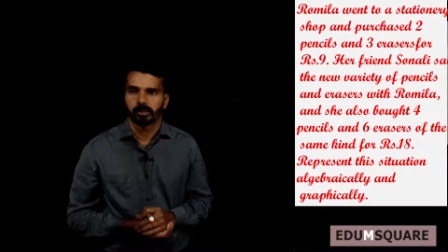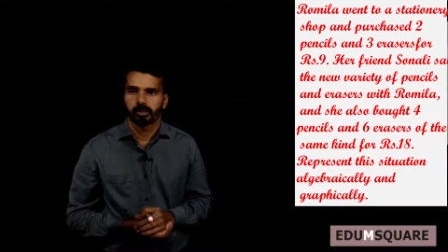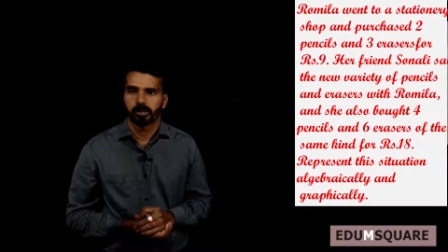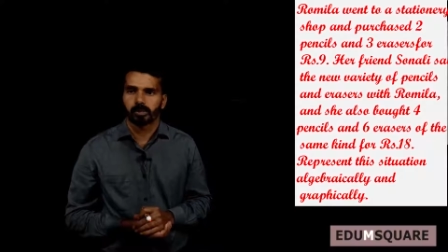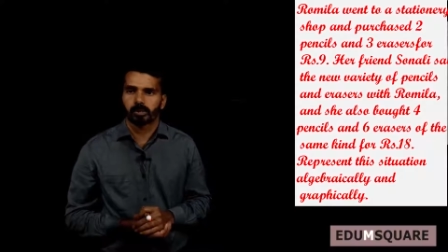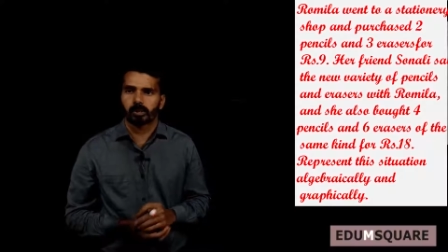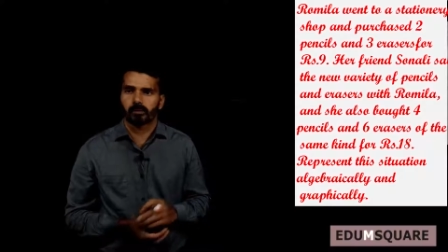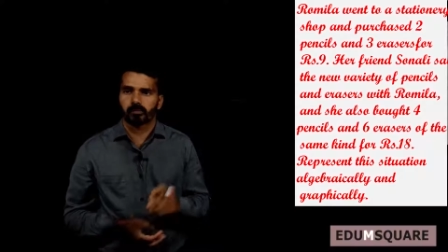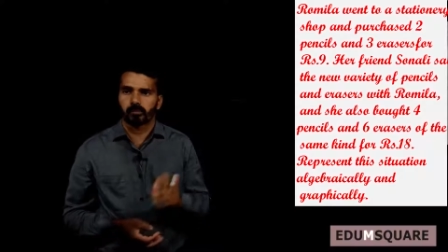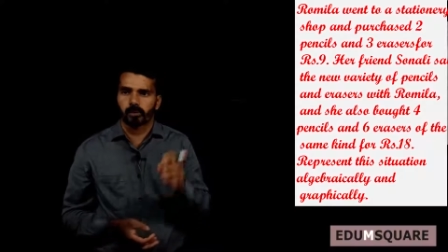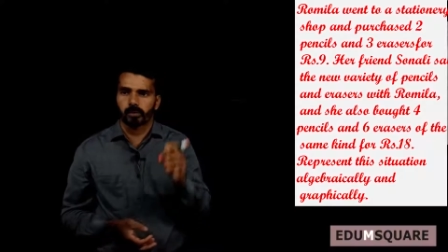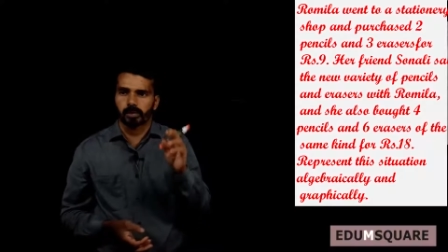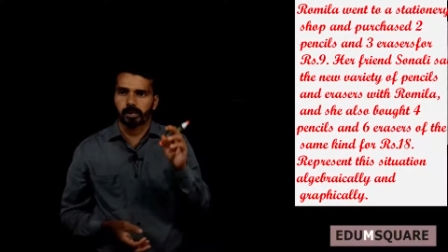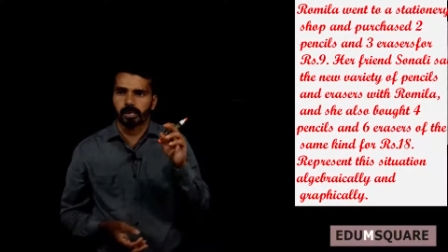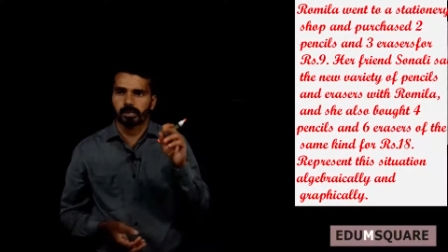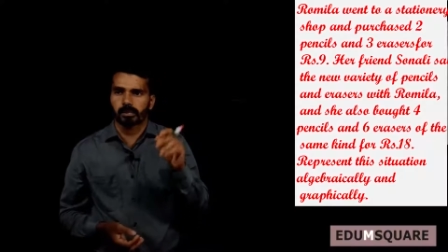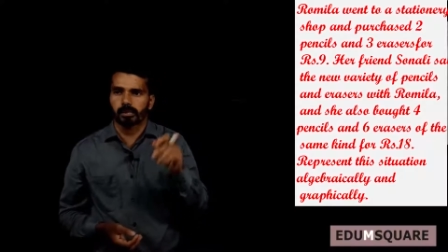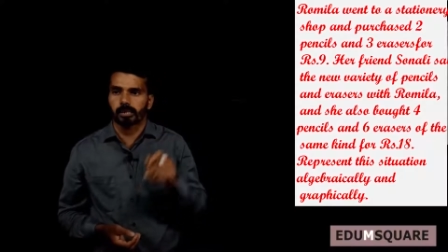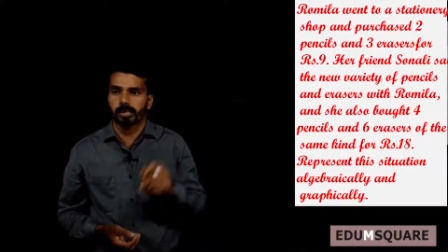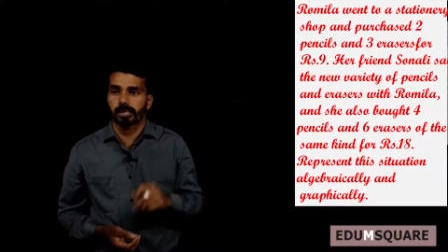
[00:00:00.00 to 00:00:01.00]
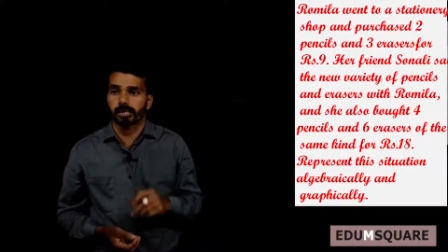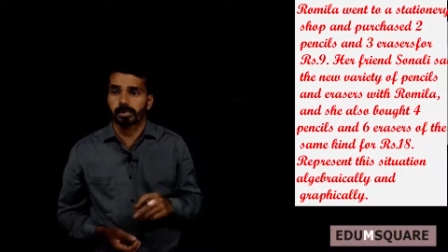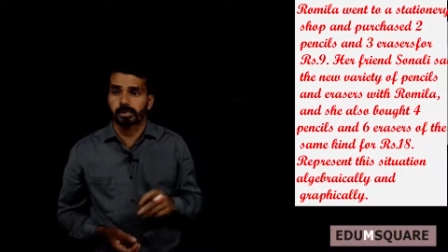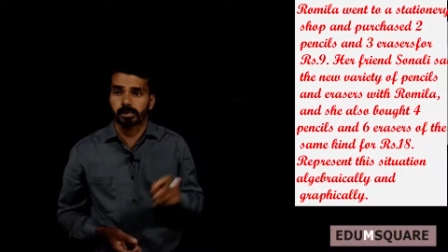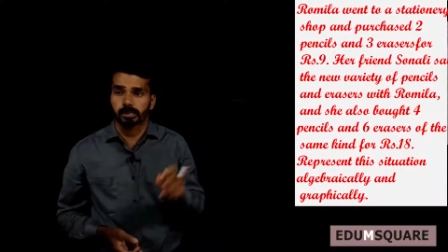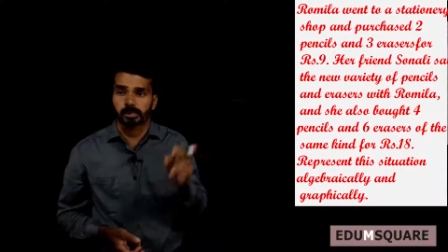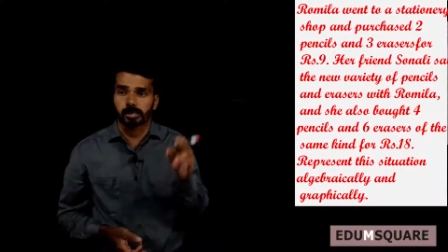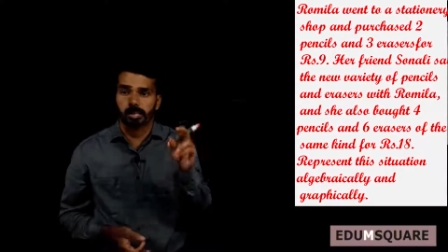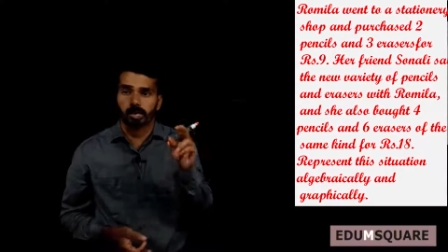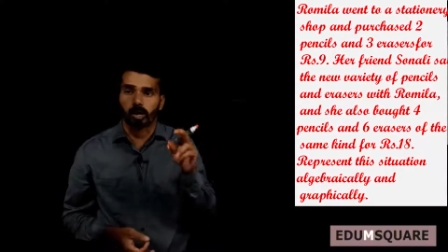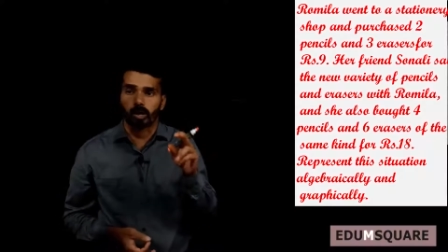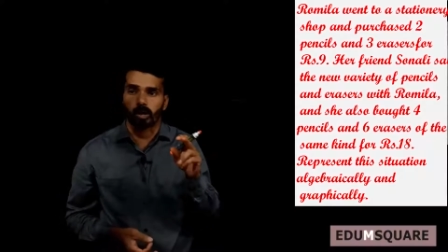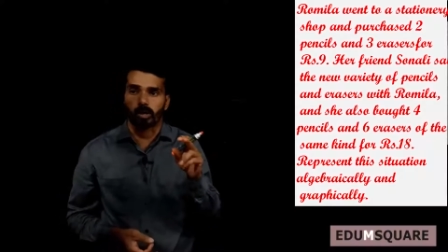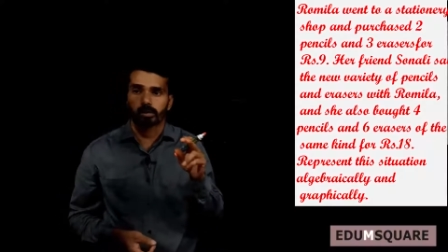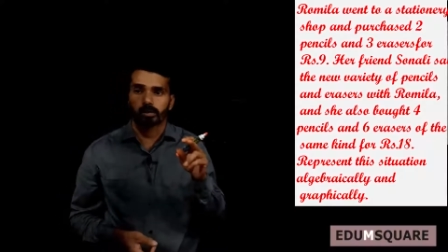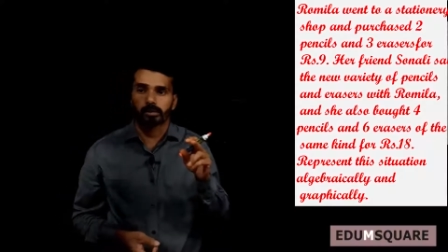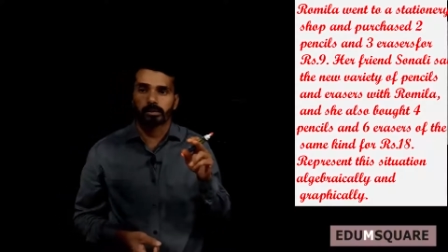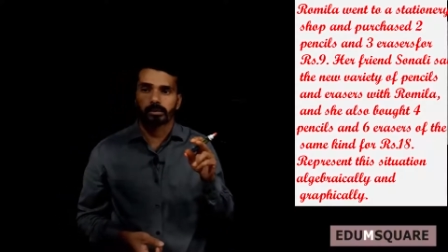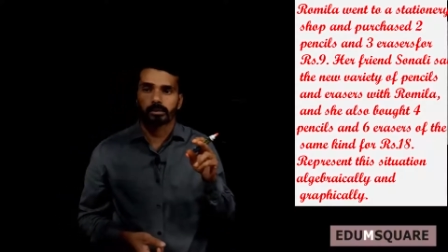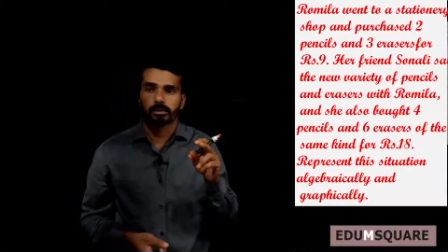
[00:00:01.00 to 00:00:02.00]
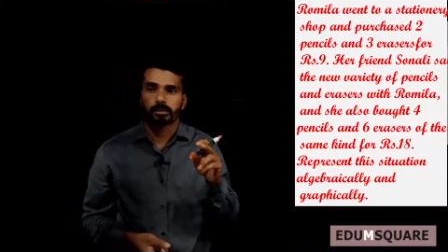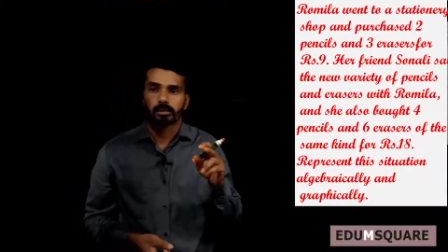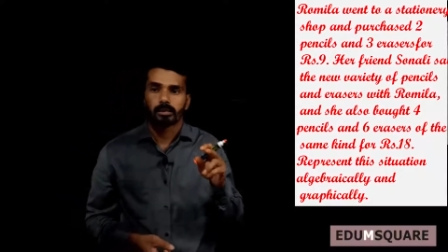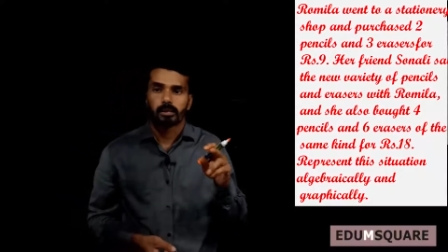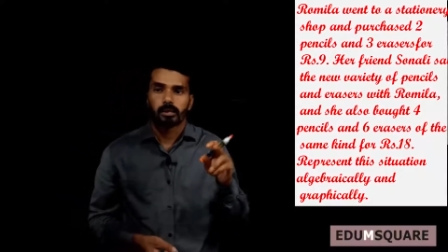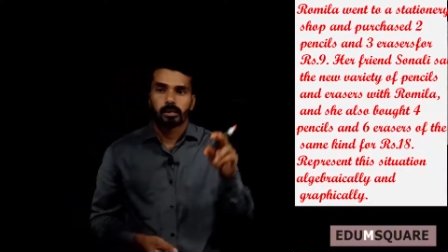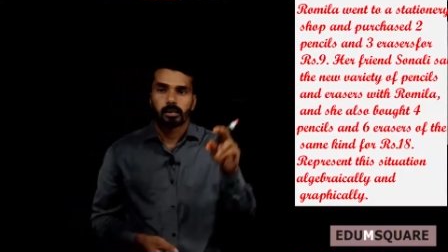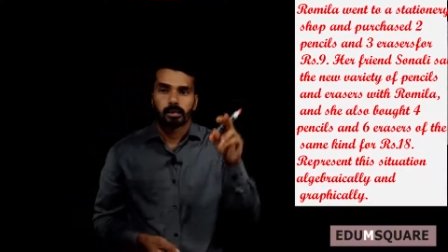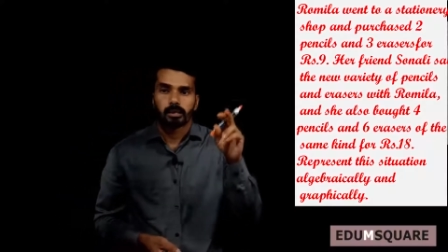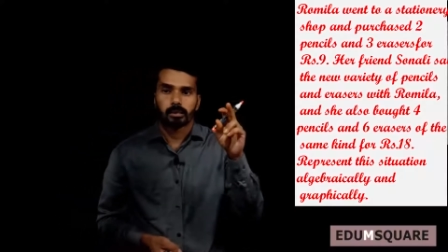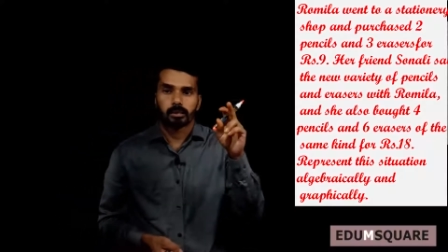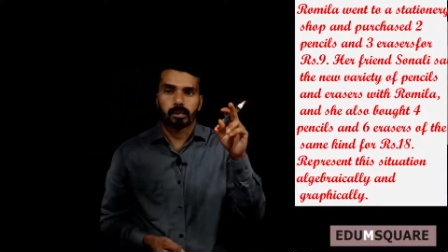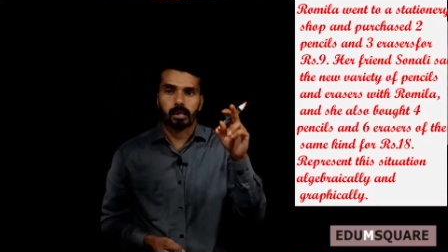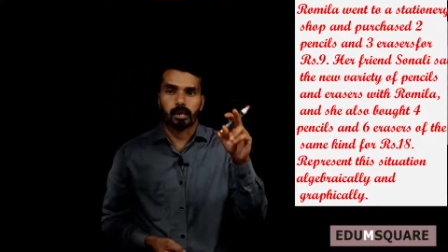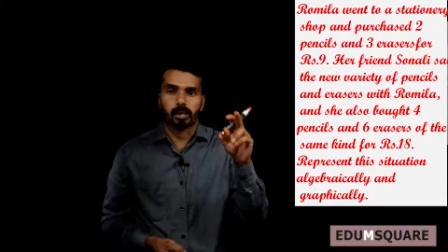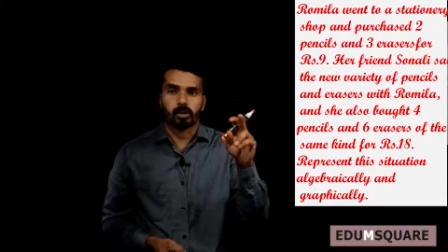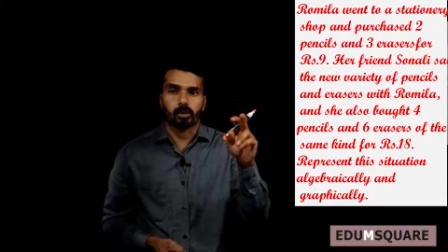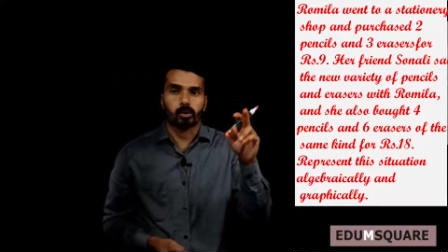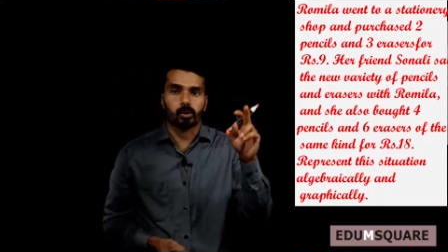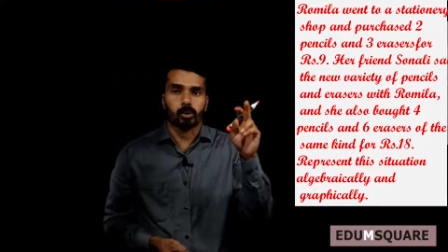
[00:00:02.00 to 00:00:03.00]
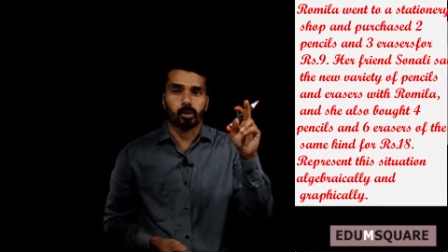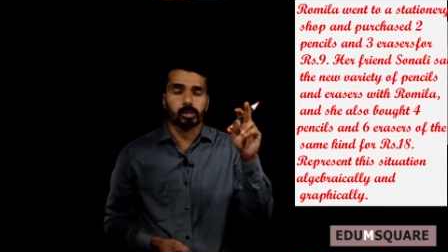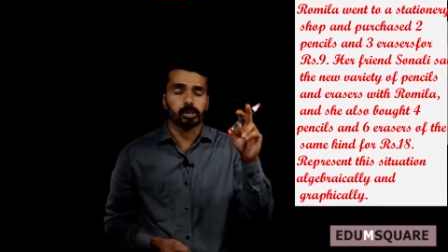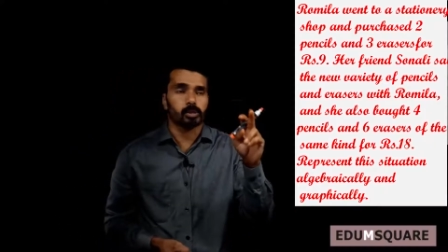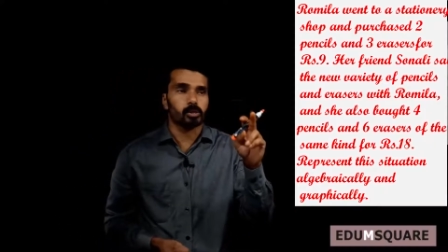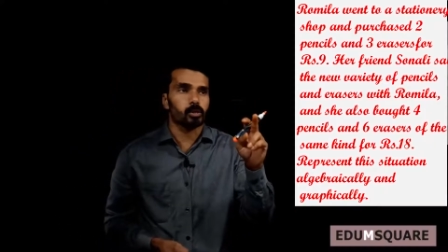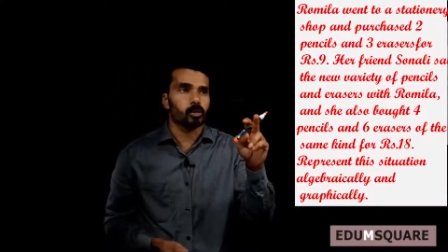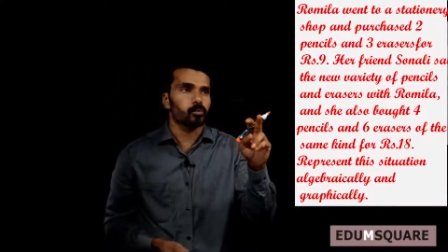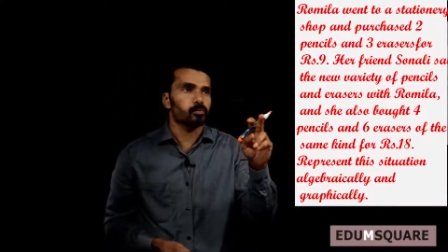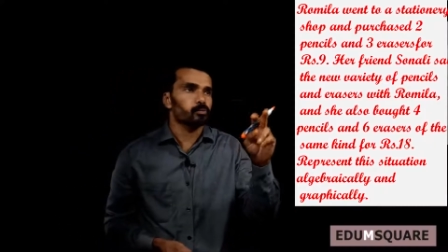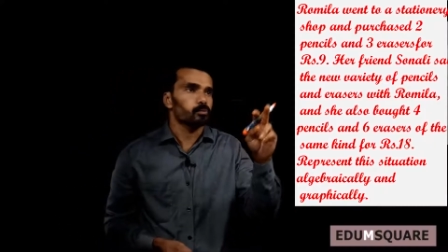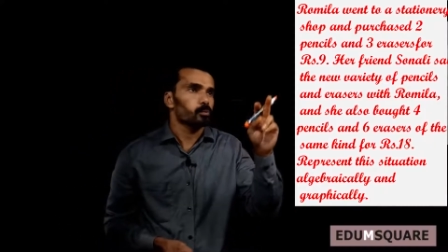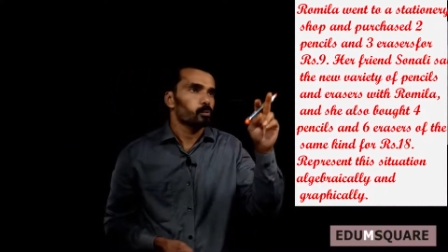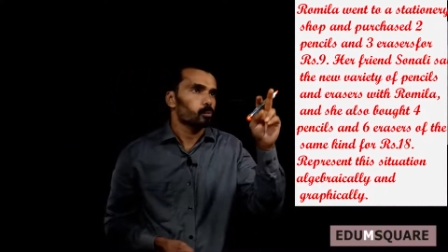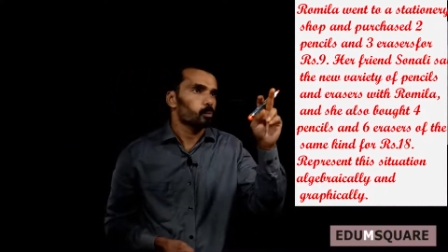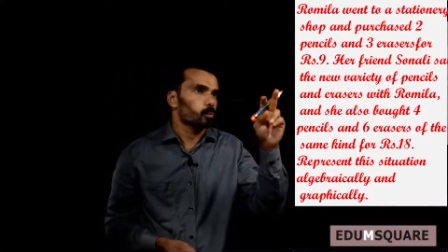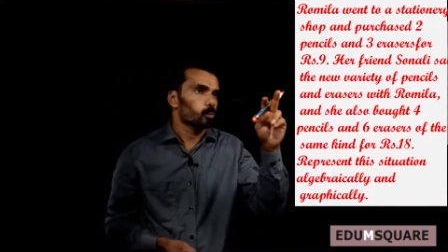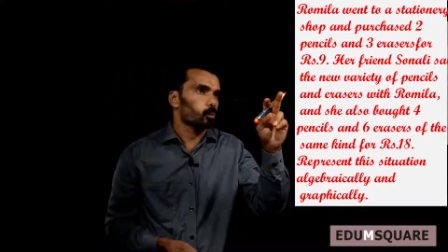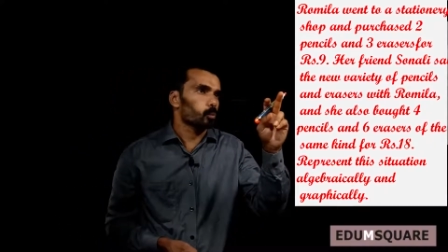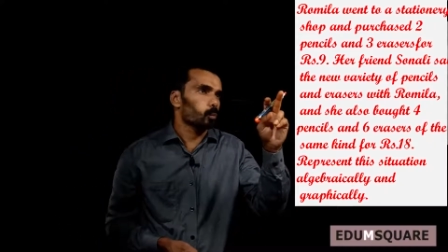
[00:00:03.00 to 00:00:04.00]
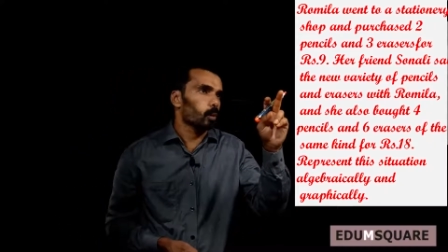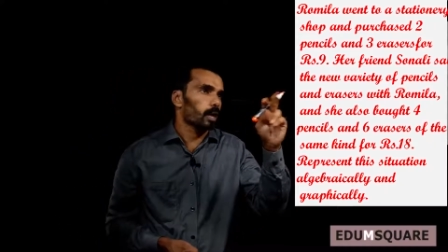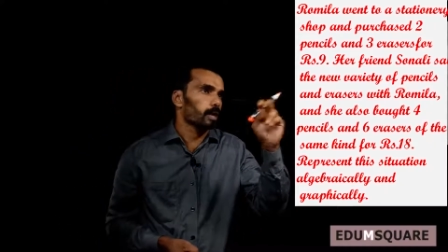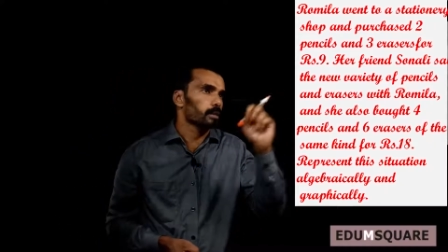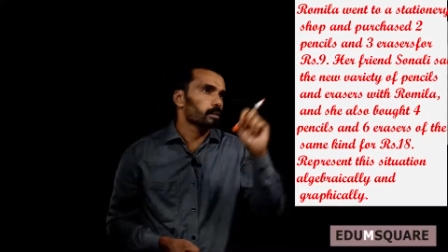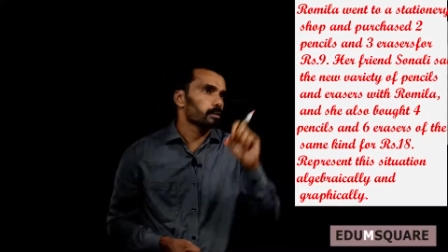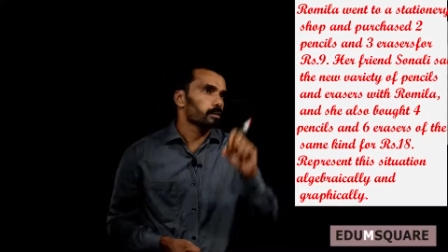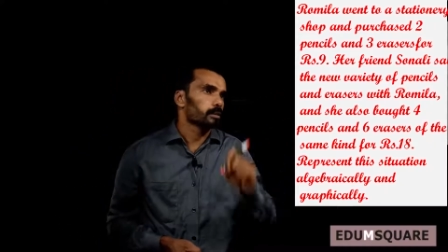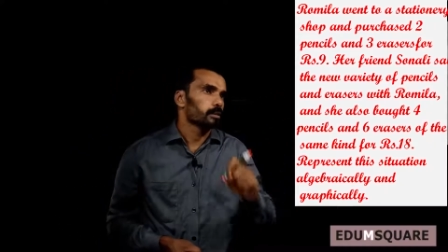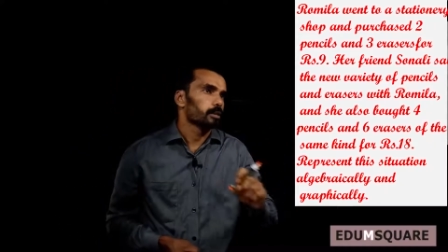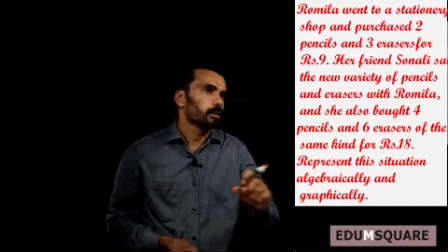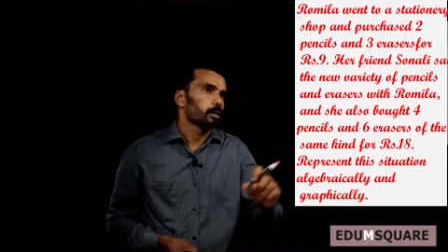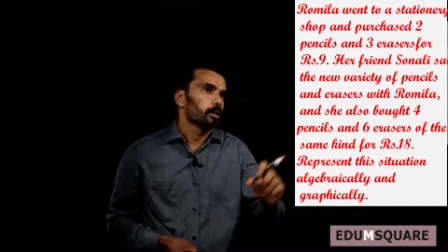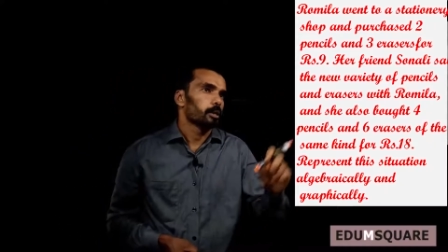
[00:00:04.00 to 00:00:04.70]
So for that, let us denote the cost of one